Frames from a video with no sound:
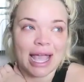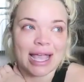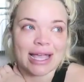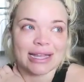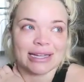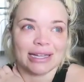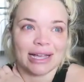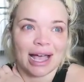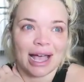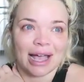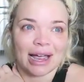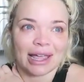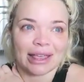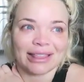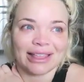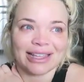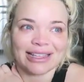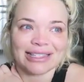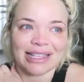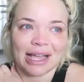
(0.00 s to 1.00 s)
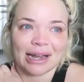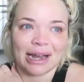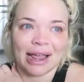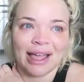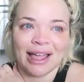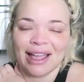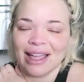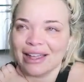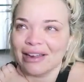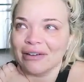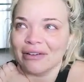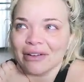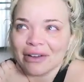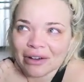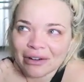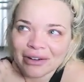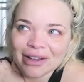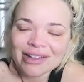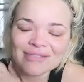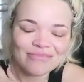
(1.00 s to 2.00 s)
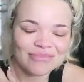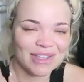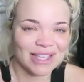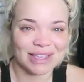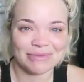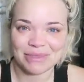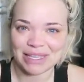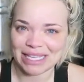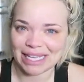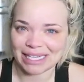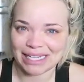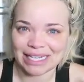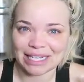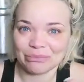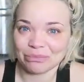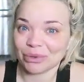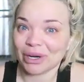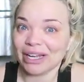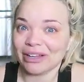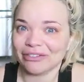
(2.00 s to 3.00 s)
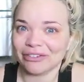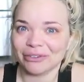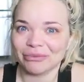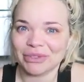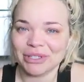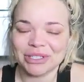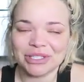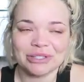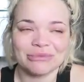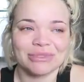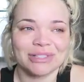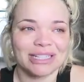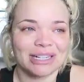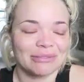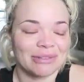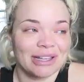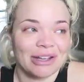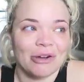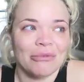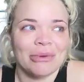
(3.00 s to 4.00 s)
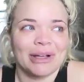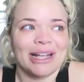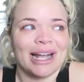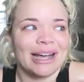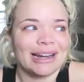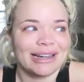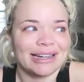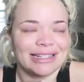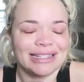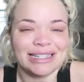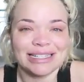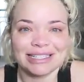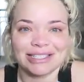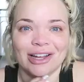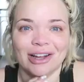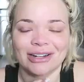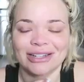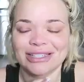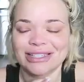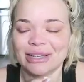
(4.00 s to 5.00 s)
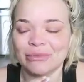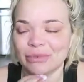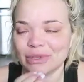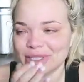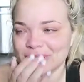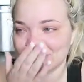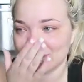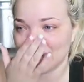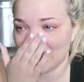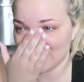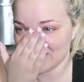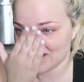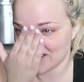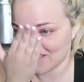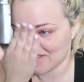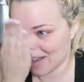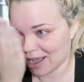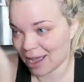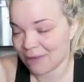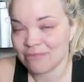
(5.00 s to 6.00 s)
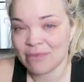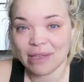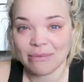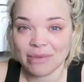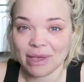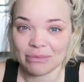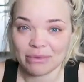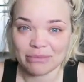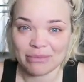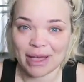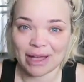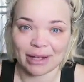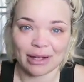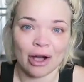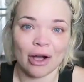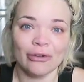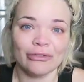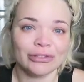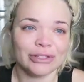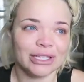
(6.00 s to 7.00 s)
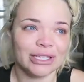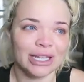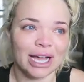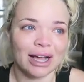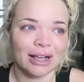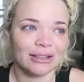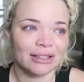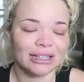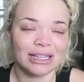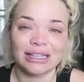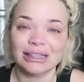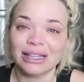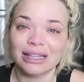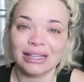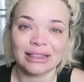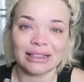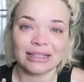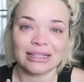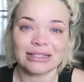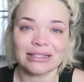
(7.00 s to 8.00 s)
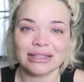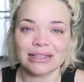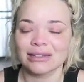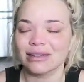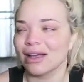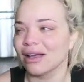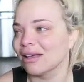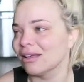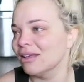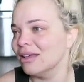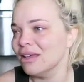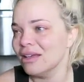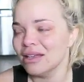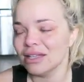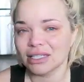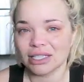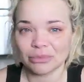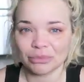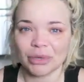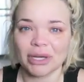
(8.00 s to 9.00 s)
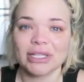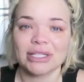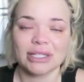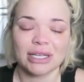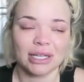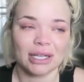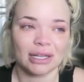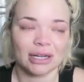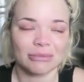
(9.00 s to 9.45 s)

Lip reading: And like I said, I don't know, I keep thinking I need a break from YouTube, but then I'm like, oh my god, I need to talk to someone. So I don't know, maybe I'll be back, hopefully not looking like this and not depressing.